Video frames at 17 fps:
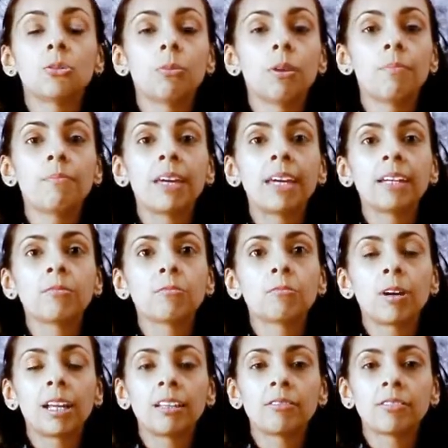to
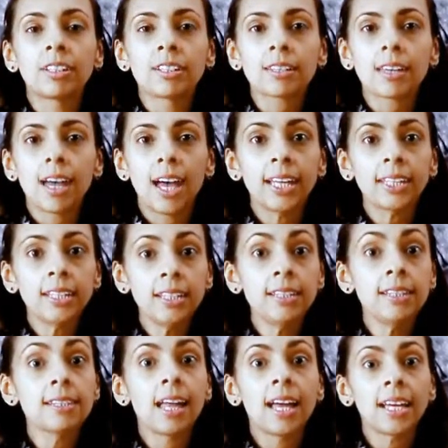remain relevant
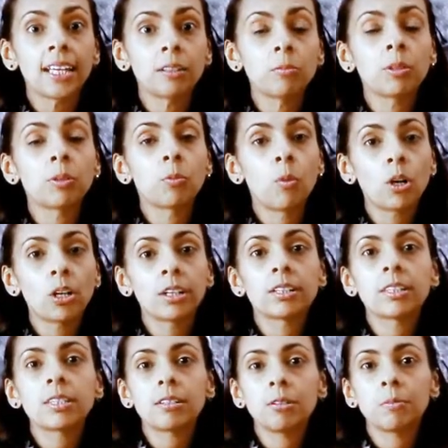and in line with
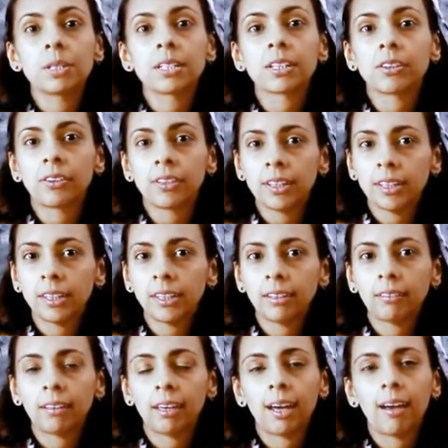what consumers are
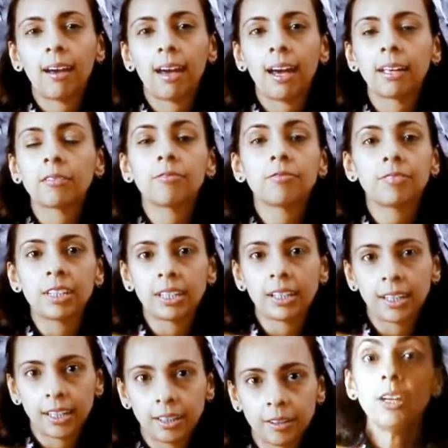thinking and
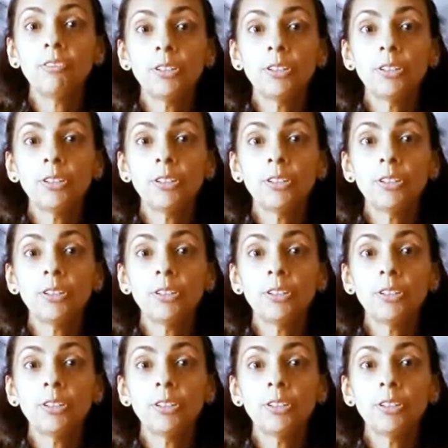feeling.